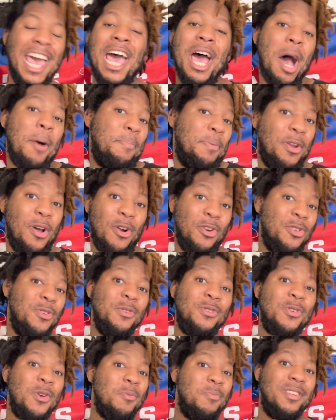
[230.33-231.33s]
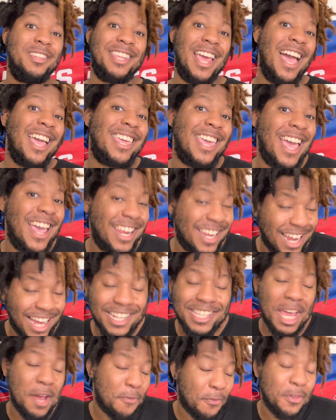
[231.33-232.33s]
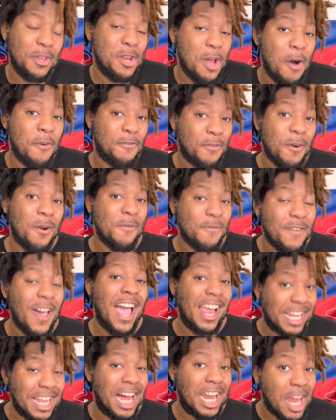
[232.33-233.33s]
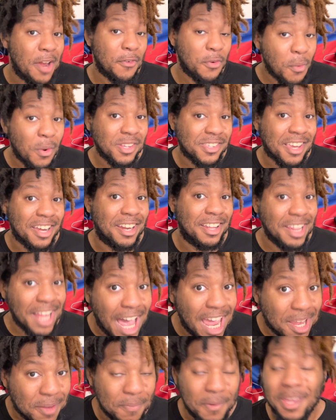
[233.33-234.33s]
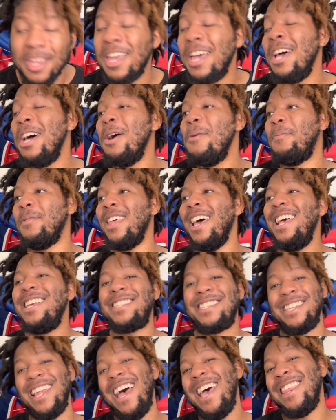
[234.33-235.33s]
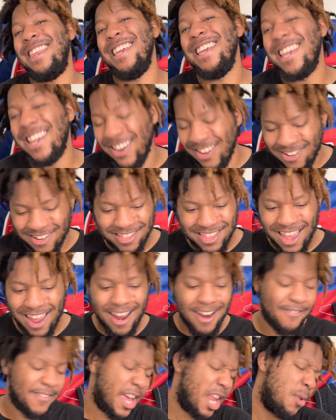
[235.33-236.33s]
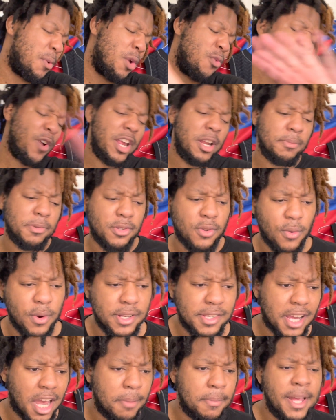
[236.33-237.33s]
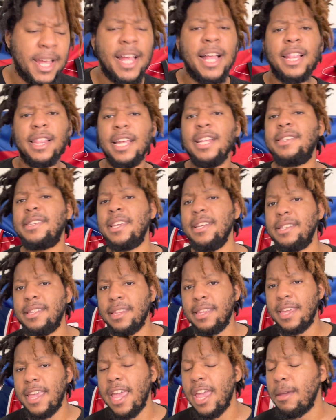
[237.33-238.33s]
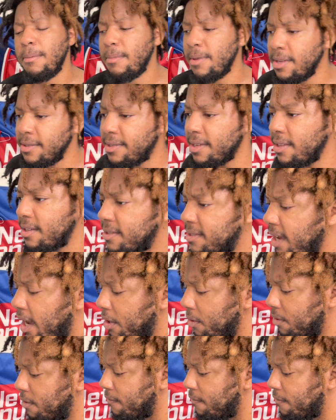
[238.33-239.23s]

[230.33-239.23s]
I've been on YouTube a decade, and I definitely know for a fact not everyone's gonna like me, but that's neither here nor there. Anyway, random story time. Let's get to the game. You see the title of the